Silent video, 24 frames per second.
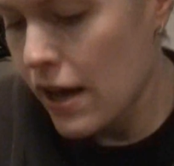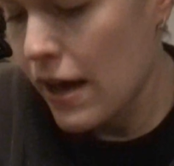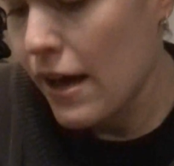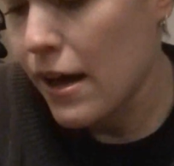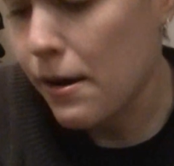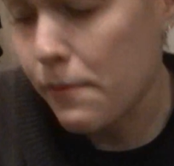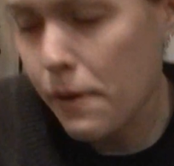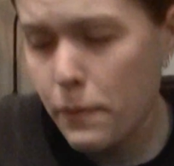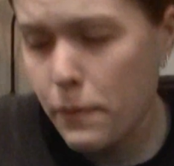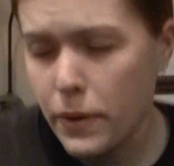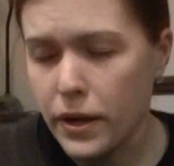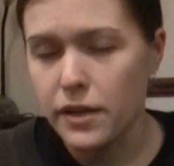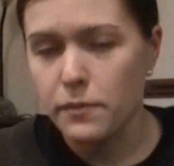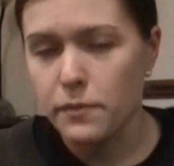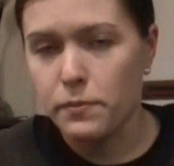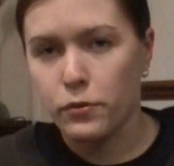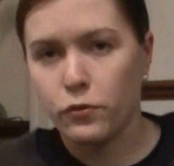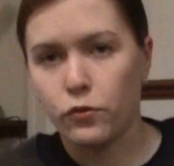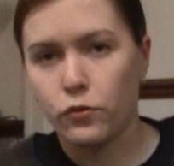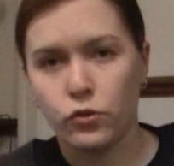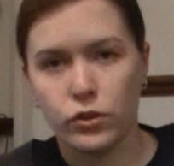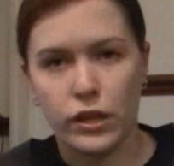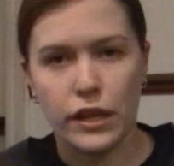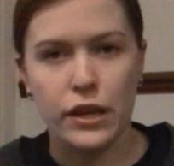I played it
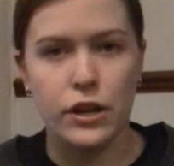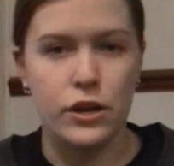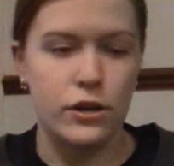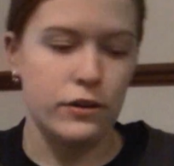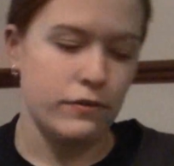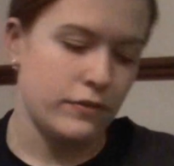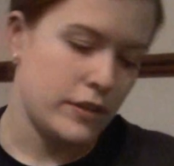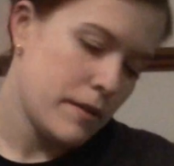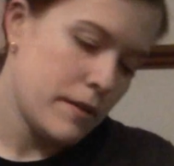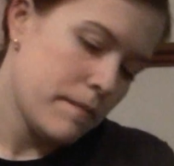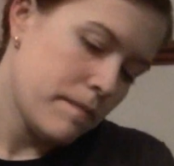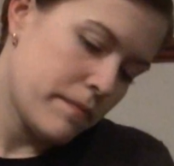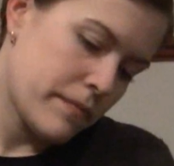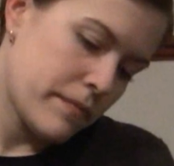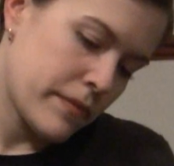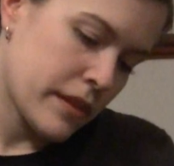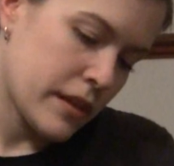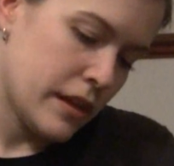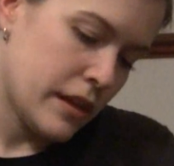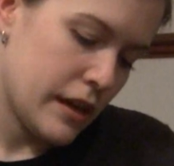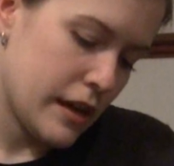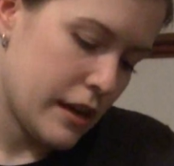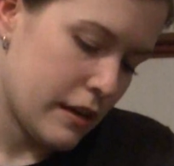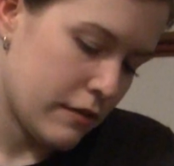before they nerfed it
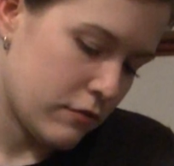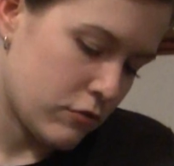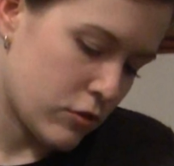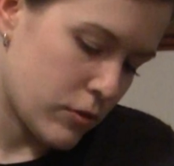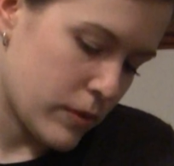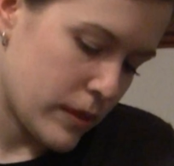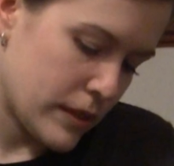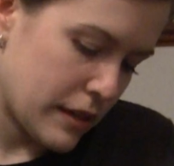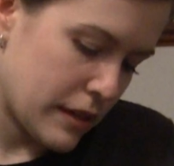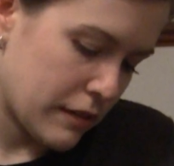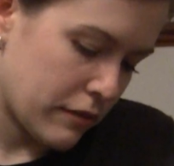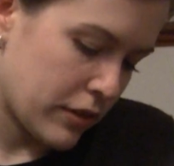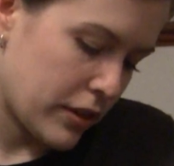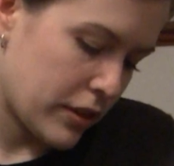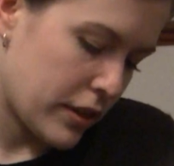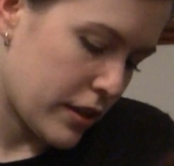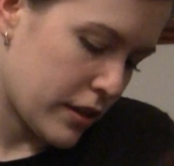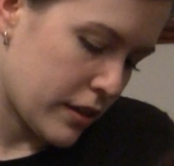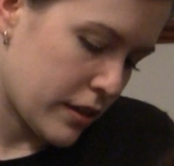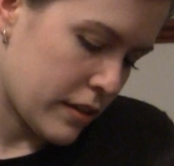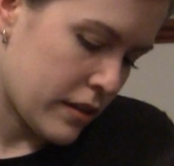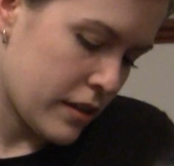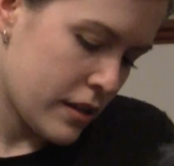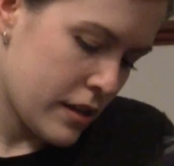and ruined
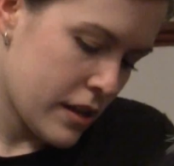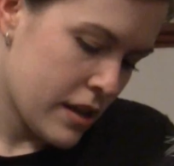everything,